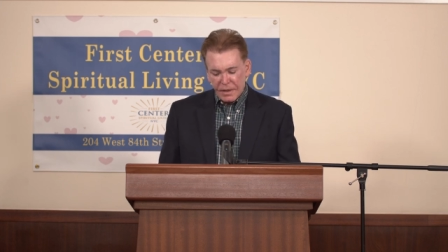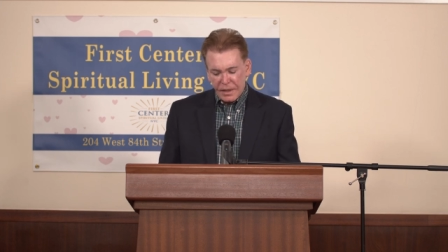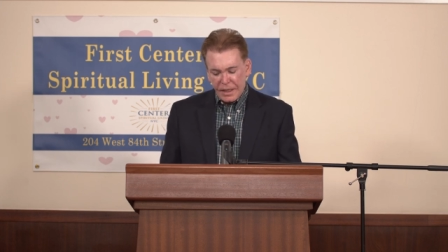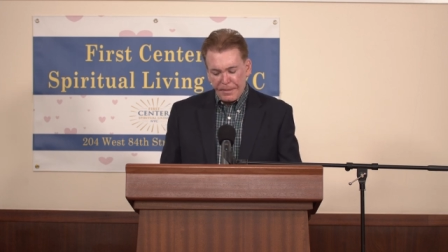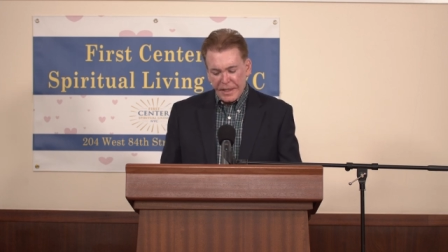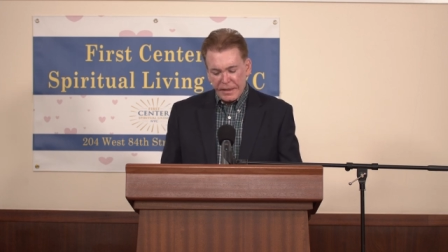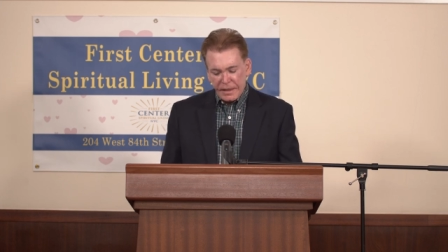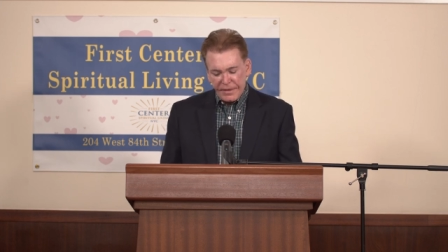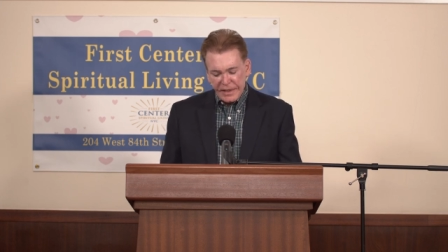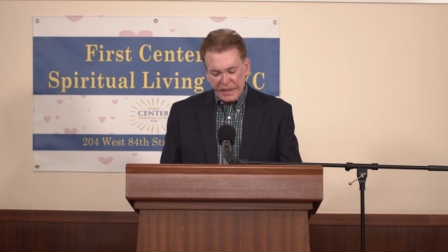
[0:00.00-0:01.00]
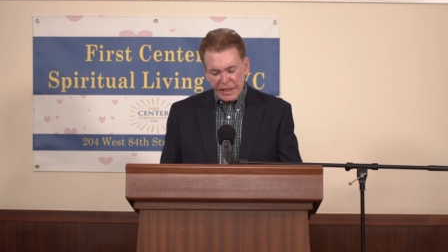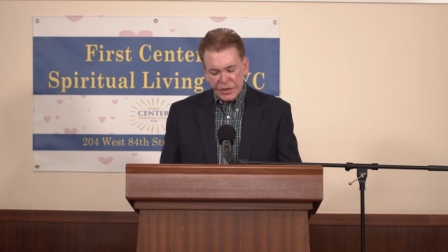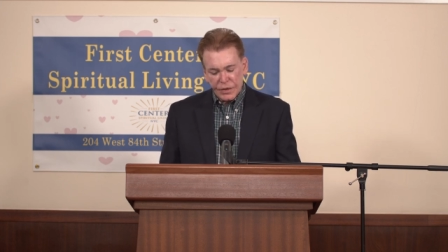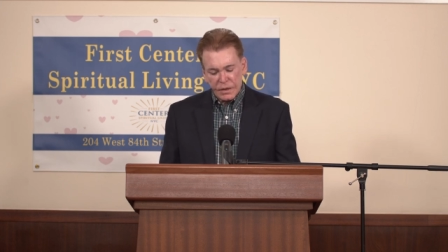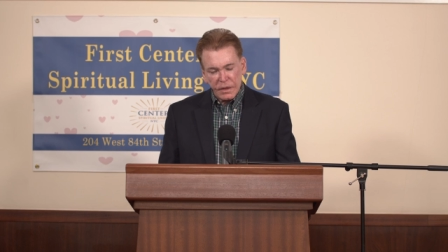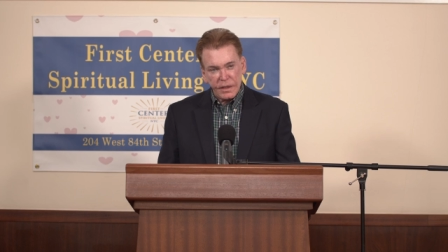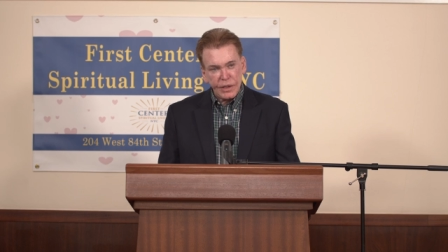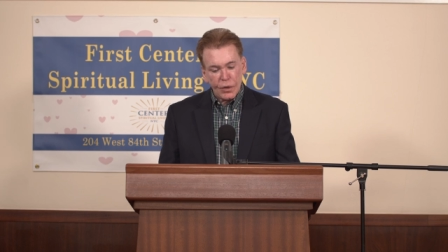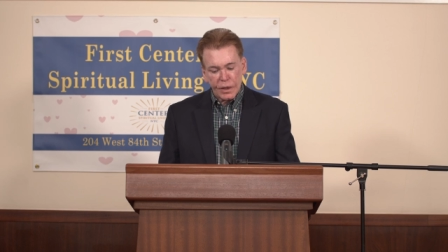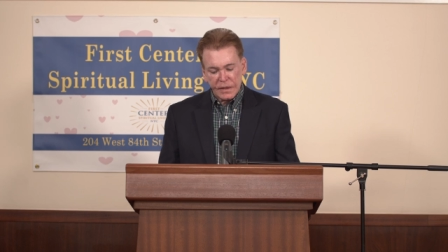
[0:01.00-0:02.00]
an abundant living teacher in New
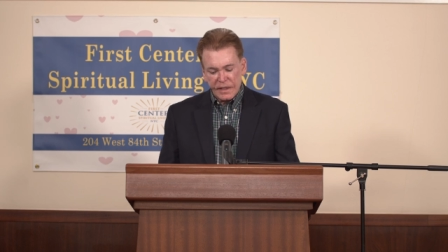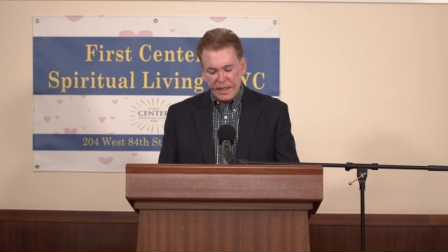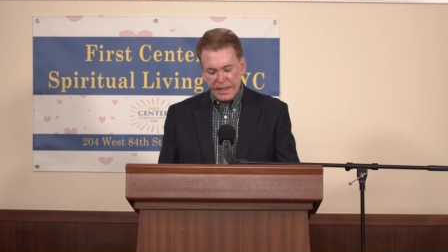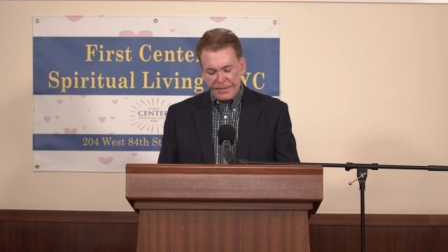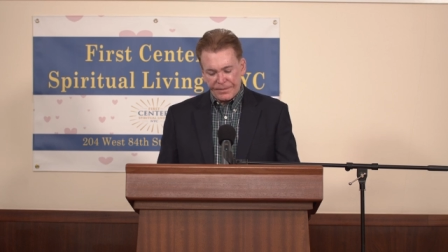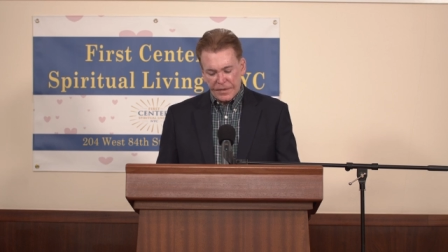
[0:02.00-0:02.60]
York City.